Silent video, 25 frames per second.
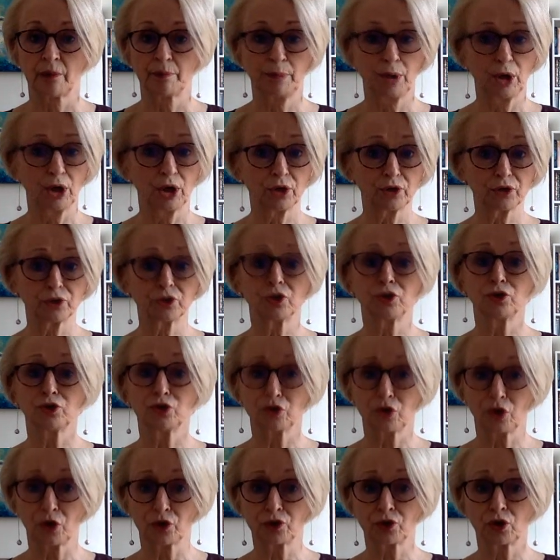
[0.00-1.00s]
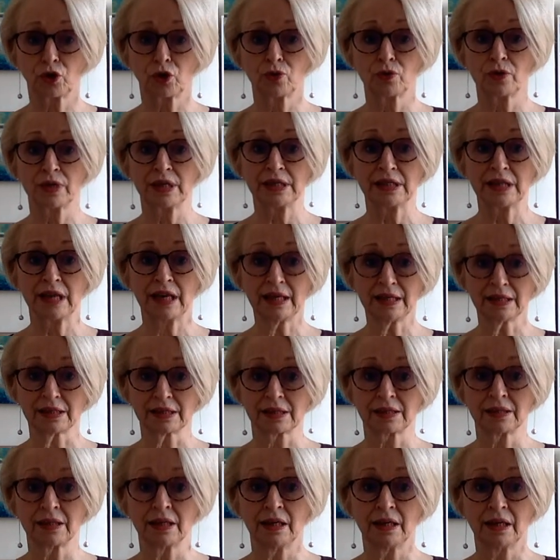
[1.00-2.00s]
But not only
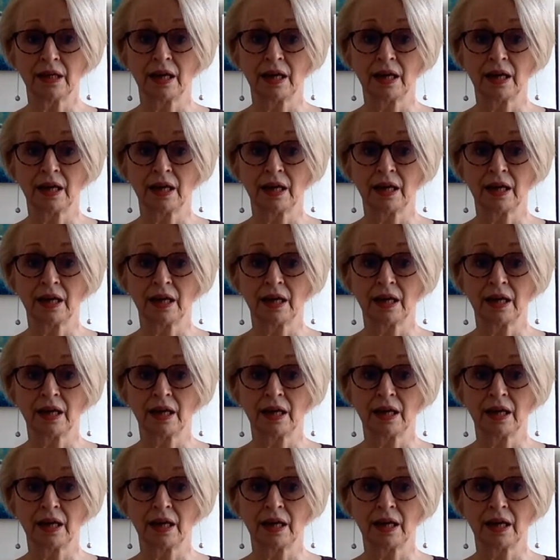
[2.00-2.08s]
that,